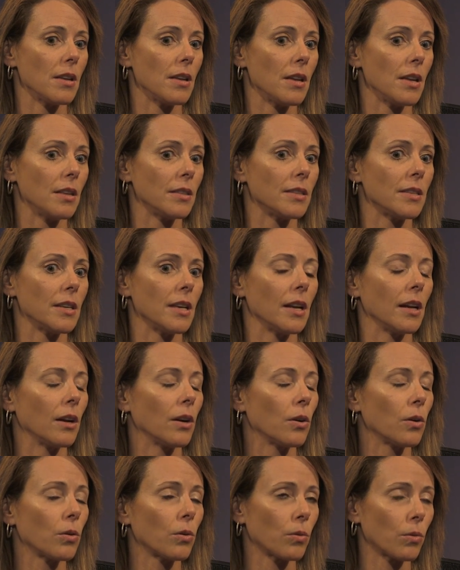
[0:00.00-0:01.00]
it's an
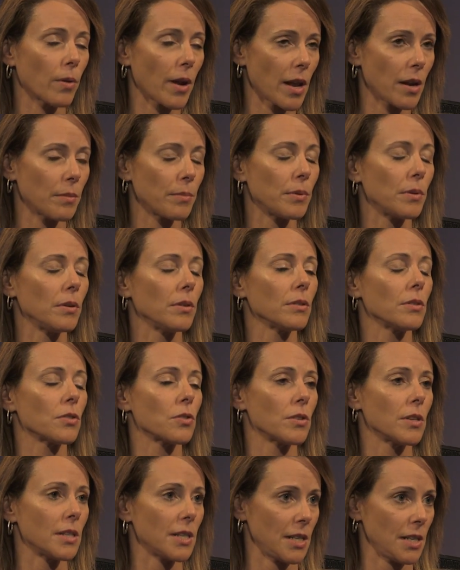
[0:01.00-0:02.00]
incredible
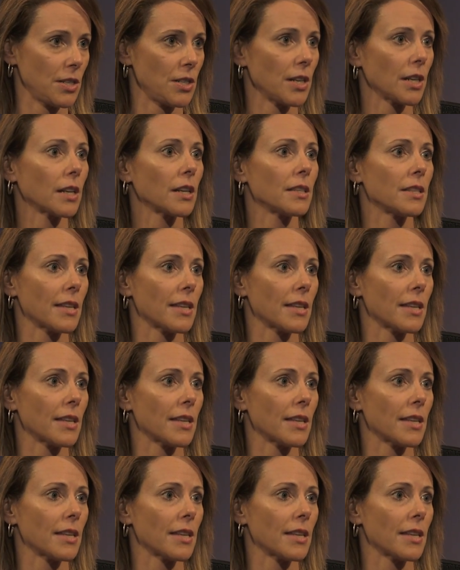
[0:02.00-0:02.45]
strategic